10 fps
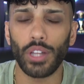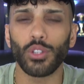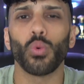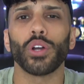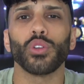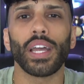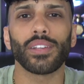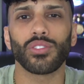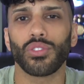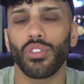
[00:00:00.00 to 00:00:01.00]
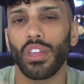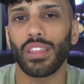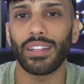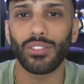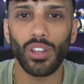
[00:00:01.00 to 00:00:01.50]
I don't want you guys to
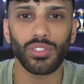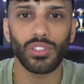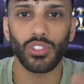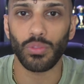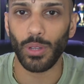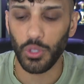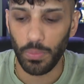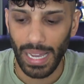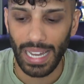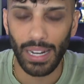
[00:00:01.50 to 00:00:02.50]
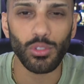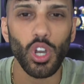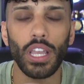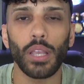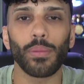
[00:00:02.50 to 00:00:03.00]
think that dusty smells bad. I'm
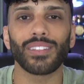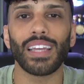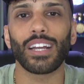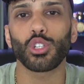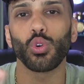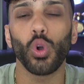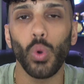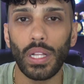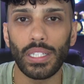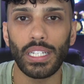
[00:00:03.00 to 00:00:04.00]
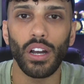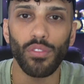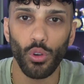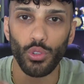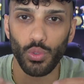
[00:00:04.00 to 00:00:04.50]
talking about the actual quality
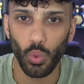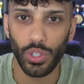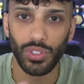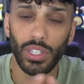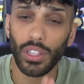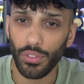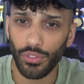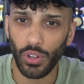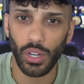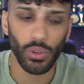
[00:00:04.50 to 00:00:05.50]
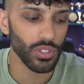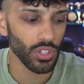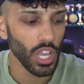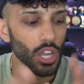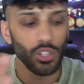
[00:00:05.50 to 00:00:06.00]
of those woods in the fragrance.